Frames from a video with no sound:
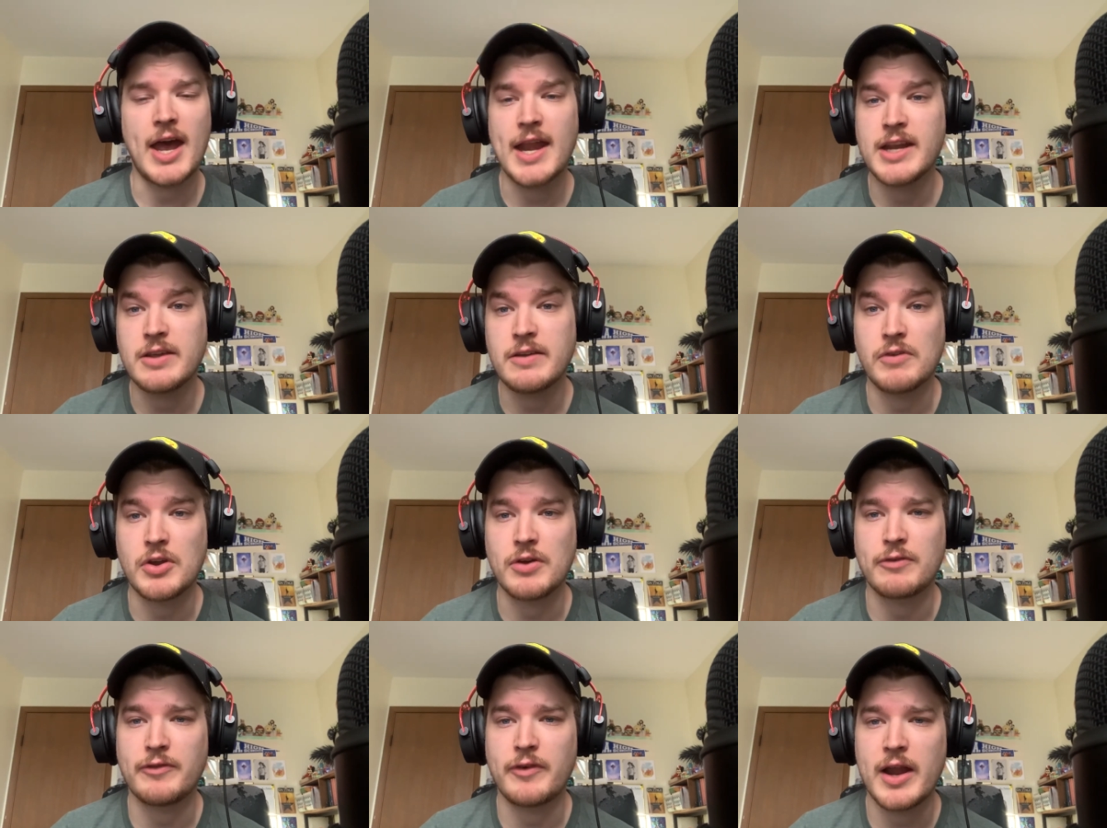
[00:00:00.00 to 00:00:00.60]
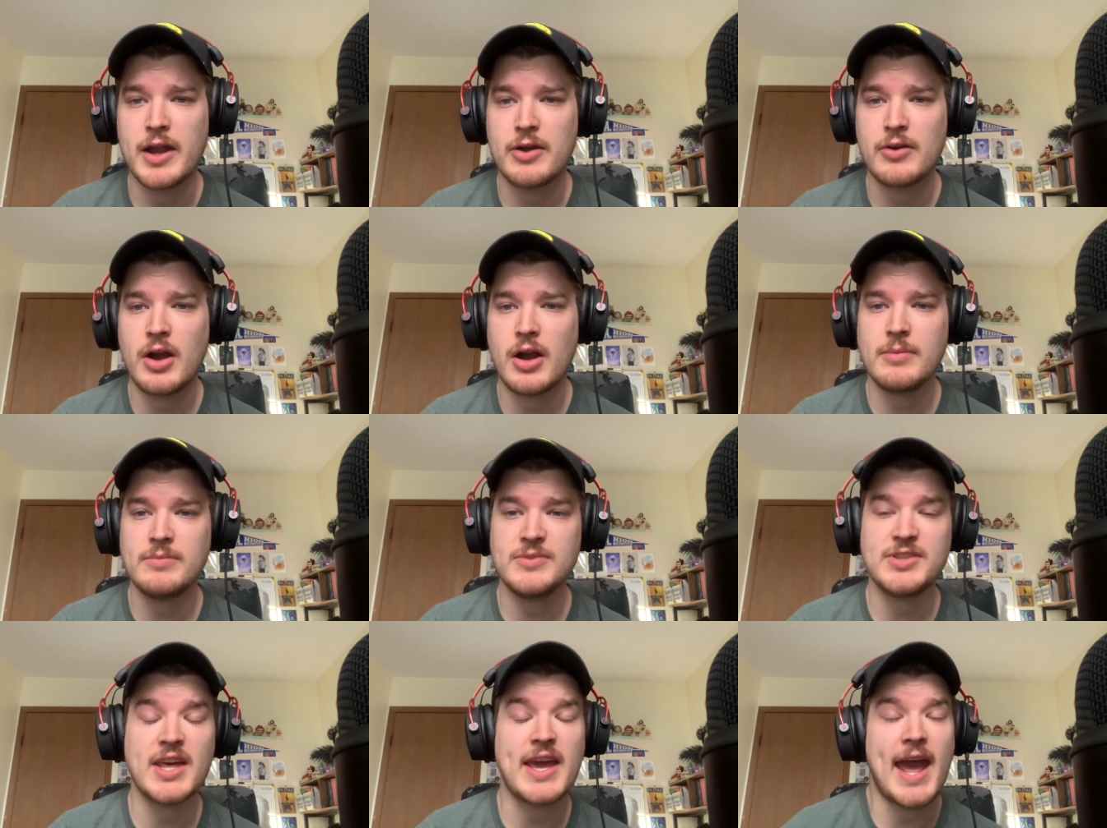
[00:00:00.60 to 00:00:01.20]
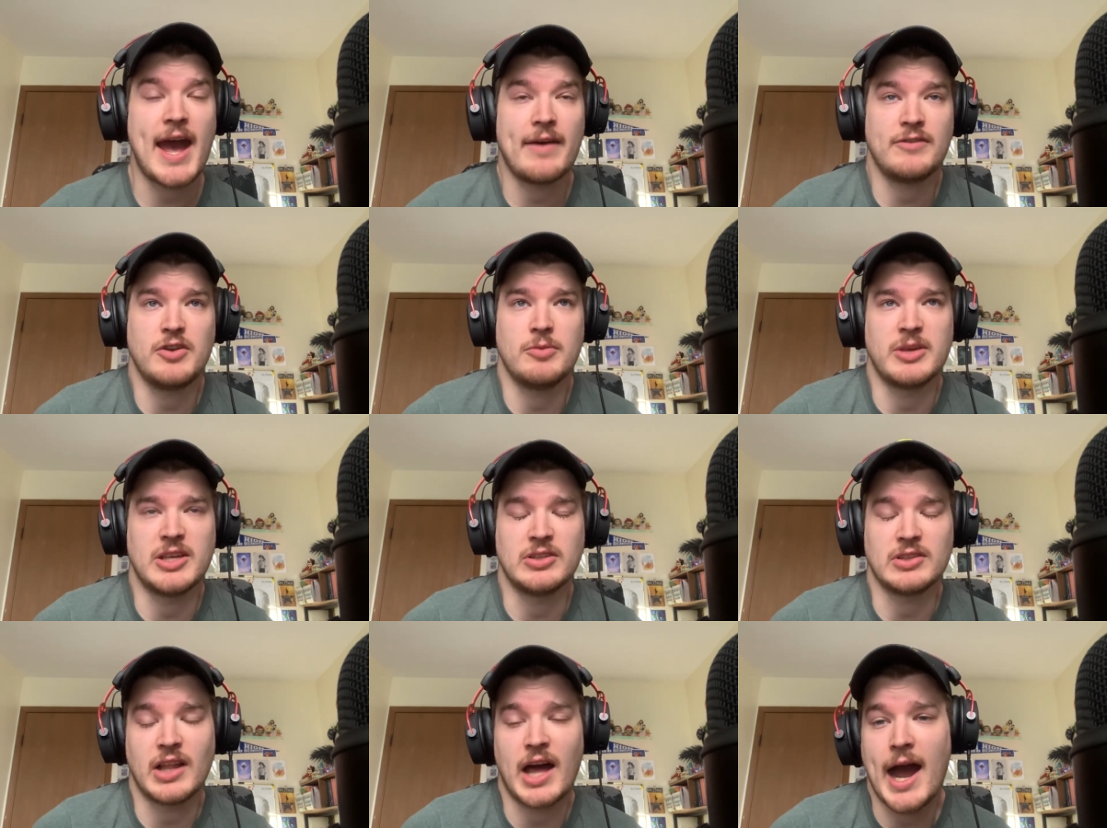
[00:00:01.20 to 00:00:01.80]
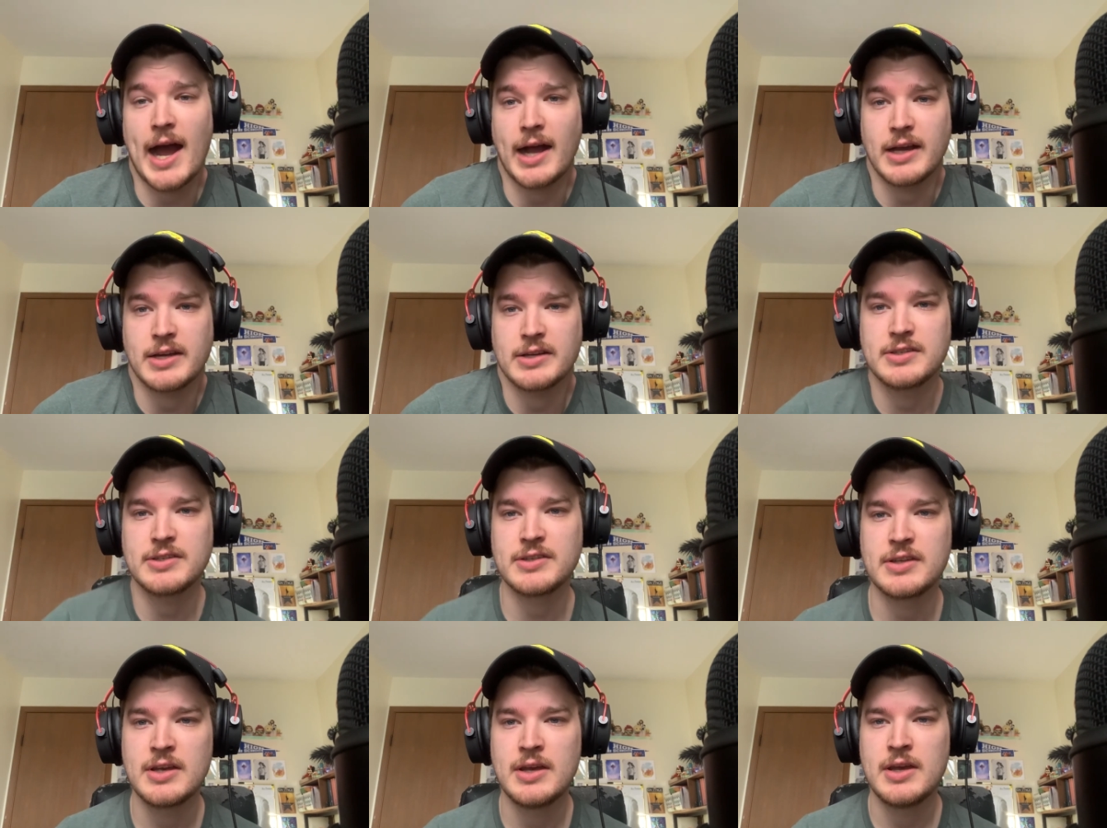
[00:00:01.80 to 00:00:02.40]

any of your firearms, they have to be locked.